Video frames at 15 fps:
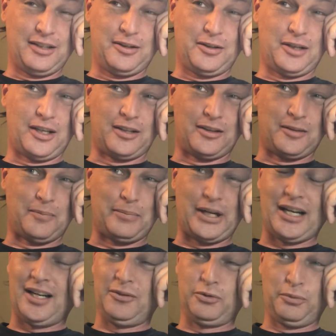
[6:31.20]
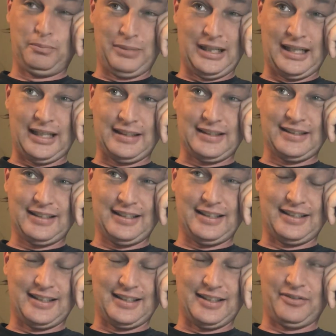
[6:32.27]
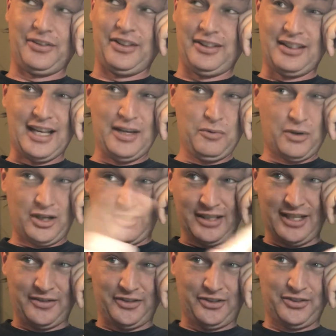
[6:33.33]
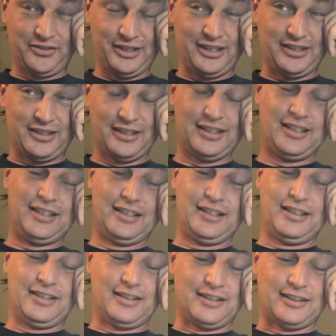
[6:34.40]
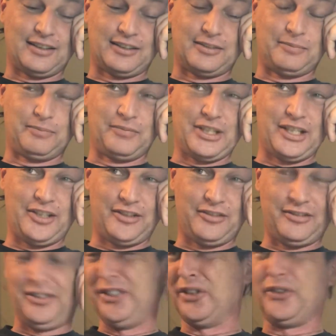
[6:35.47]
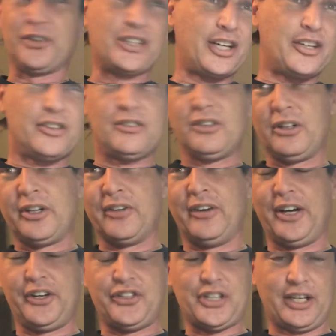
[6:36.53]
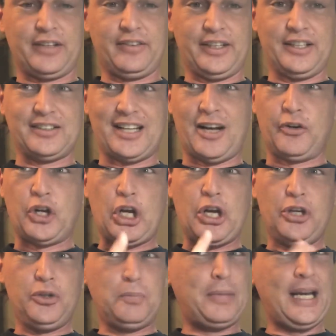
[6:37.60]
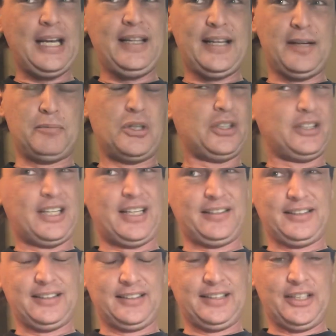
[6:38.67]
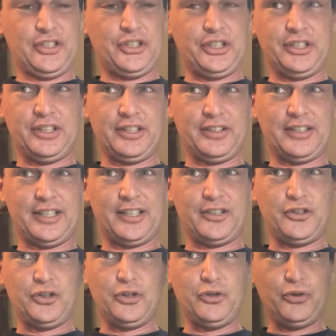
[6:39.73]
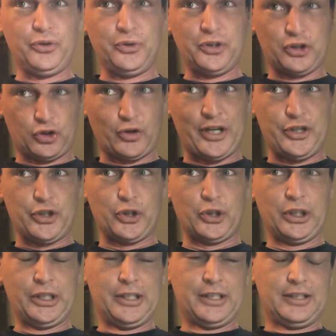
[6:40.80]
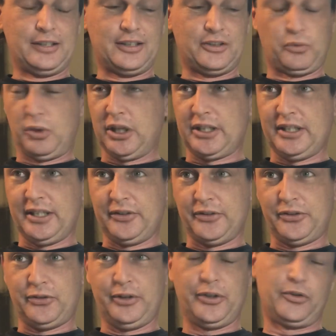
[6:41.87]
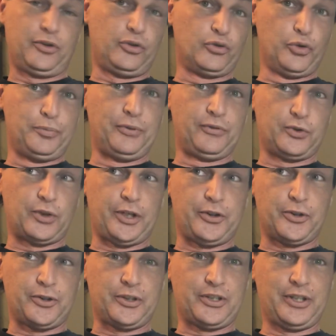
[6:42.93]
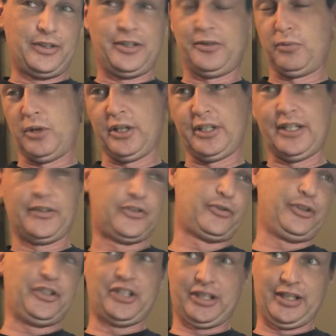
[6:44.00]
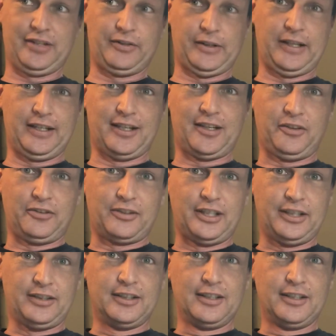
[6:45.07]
But I will bet that if they walk down the street, and they're kind of looking around and checking things out, you pay them a lot less attention than you do the stranger that's walking down your street, or the group of strangers that's walking down the street checking everything out, right?